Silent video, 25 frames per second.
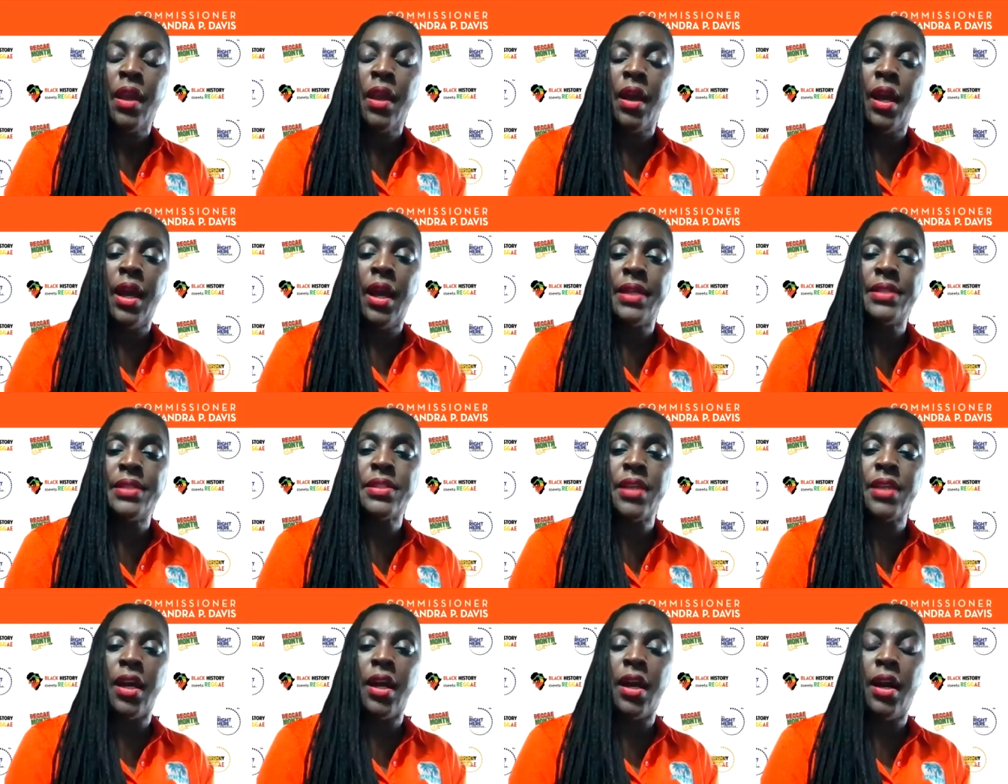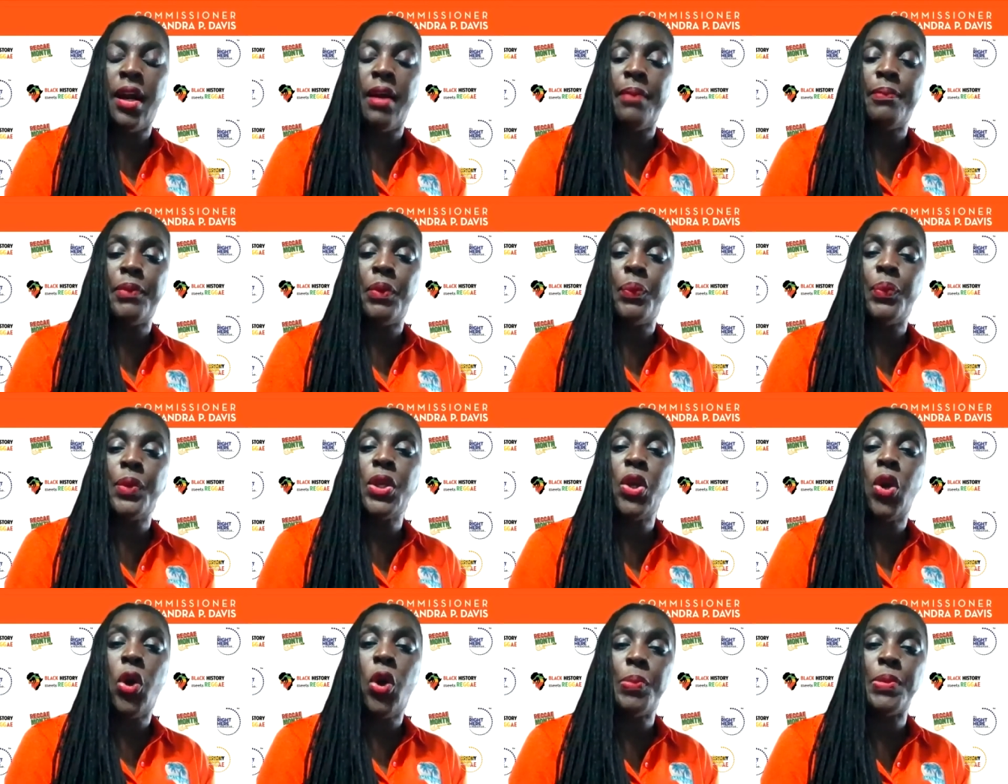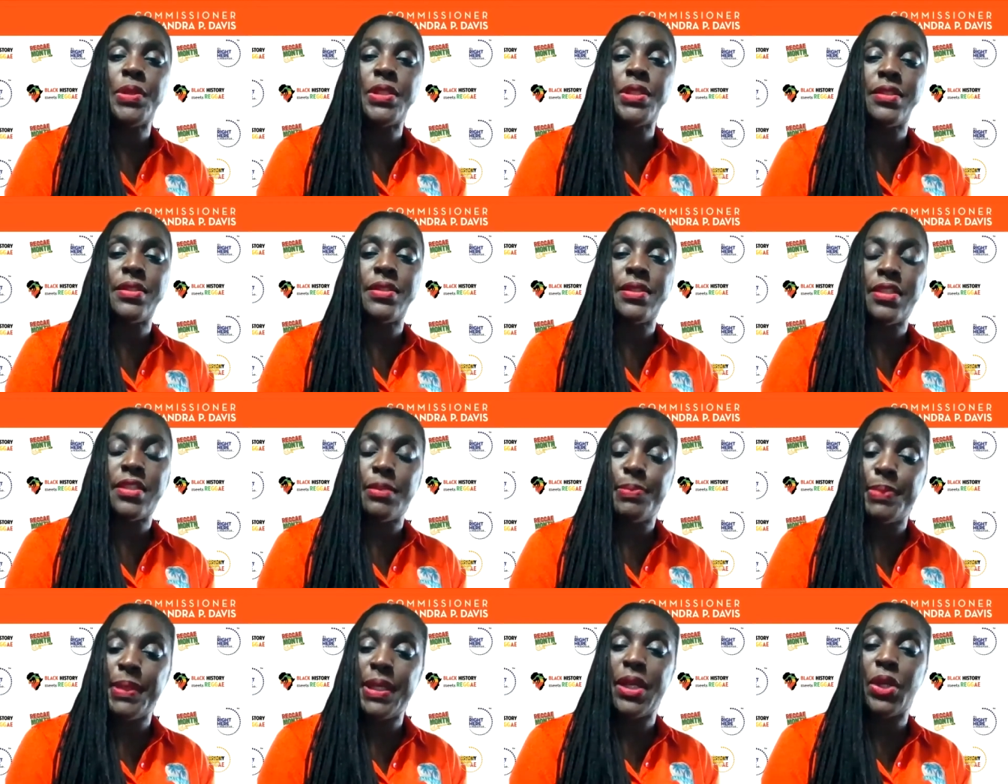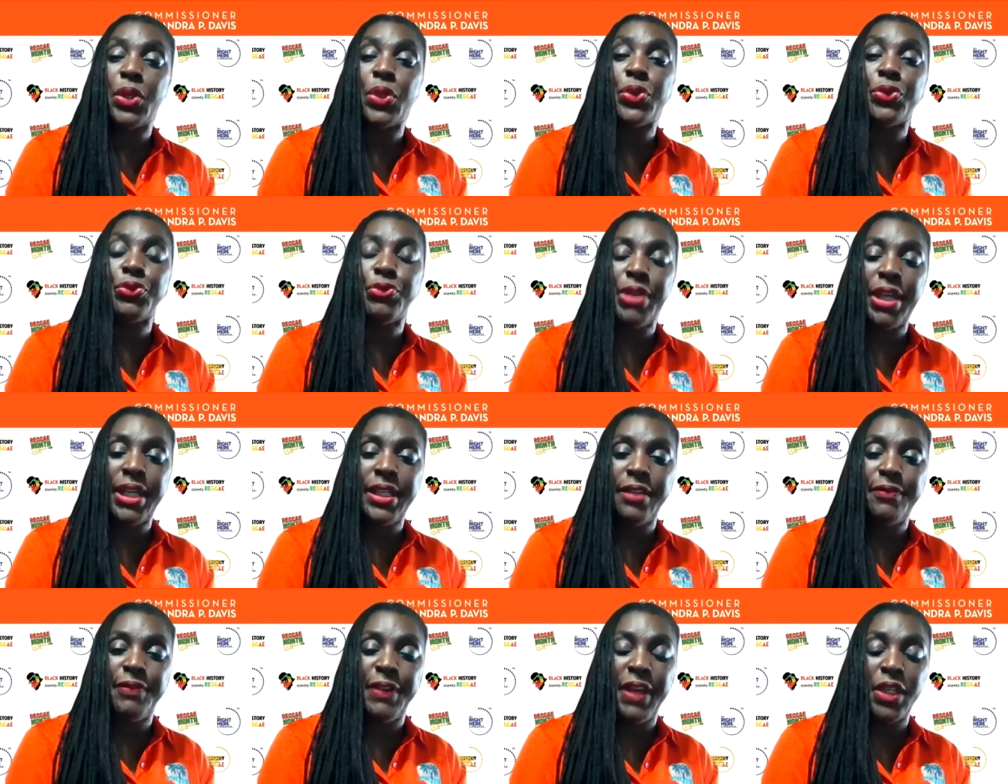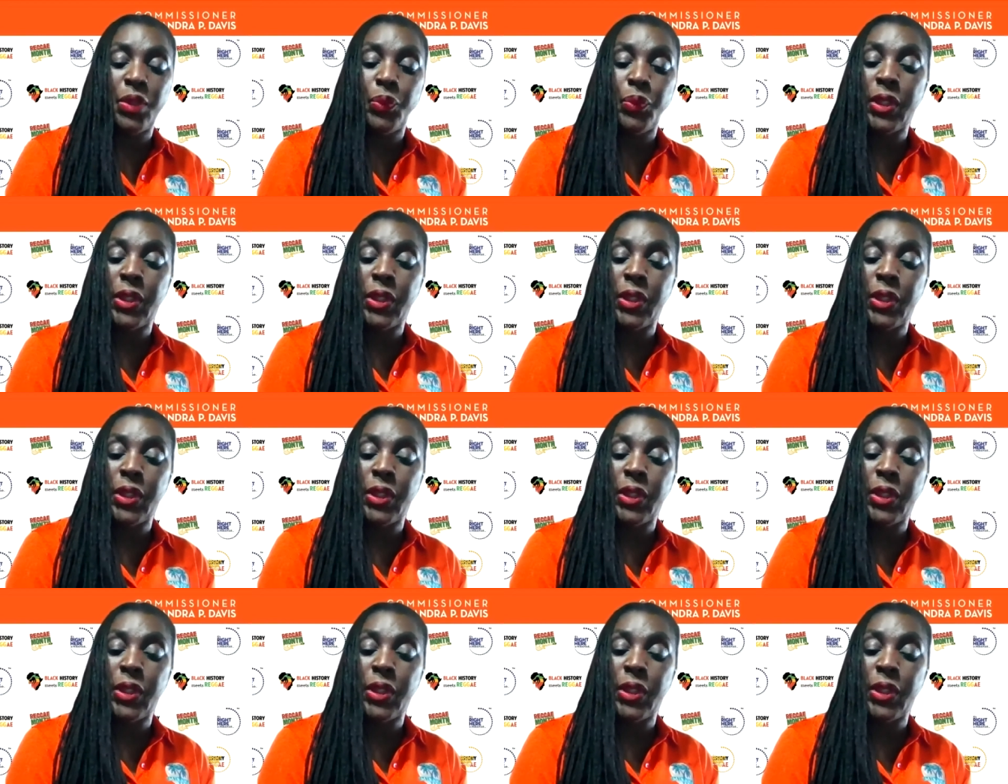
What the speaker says: And we hope it to be a great event.